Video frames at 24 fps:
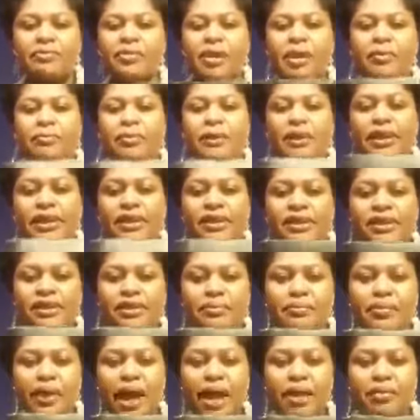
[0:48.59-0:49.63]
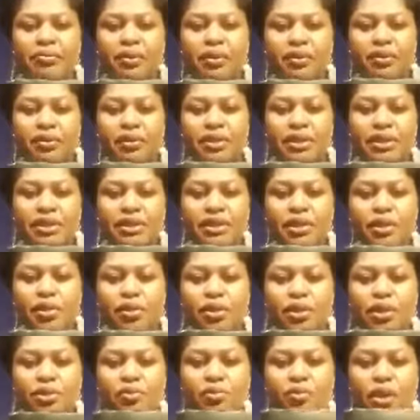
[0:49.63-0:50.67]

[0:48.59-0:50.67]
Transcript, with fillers: But please, the Bible is the only